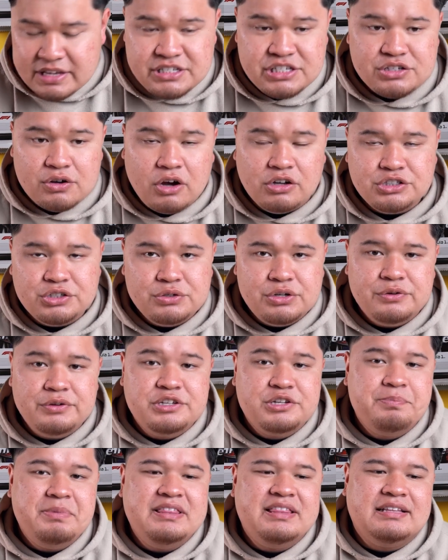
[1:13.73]
is also going
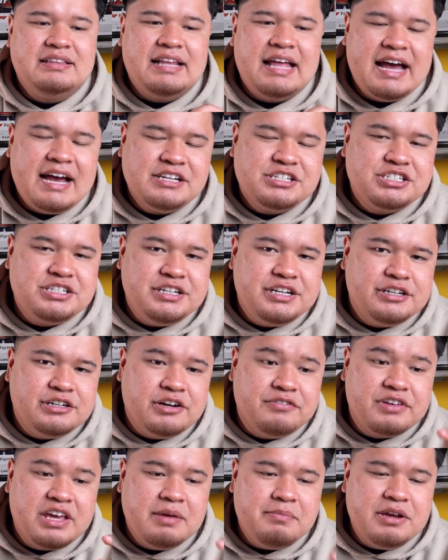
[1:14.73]
to be the last year
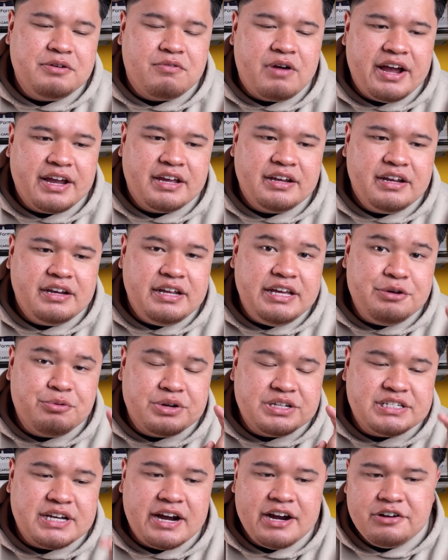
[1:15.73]
of Kimi Räikkönen. He
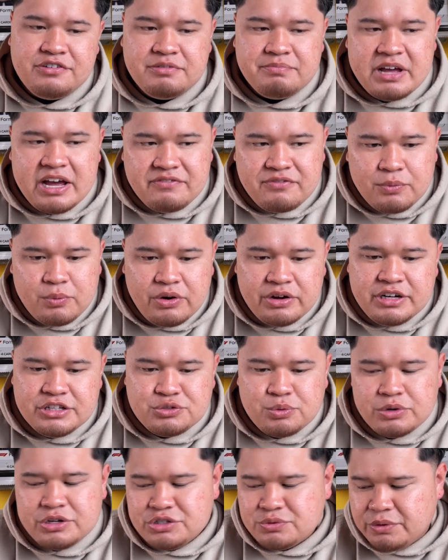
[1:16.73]
retired from F1 in
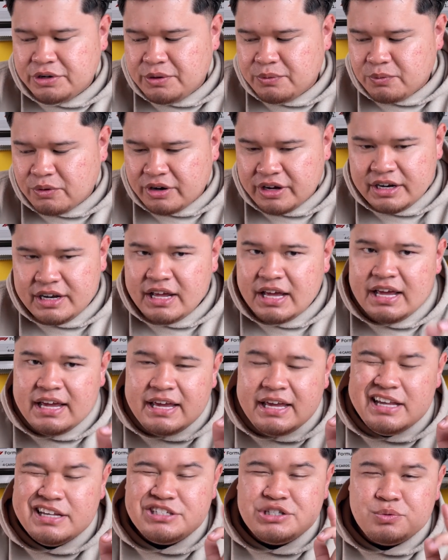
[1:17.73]
2021.
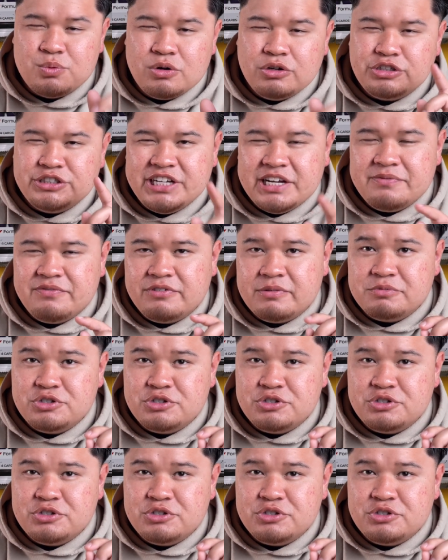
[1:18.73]
He is the world champion from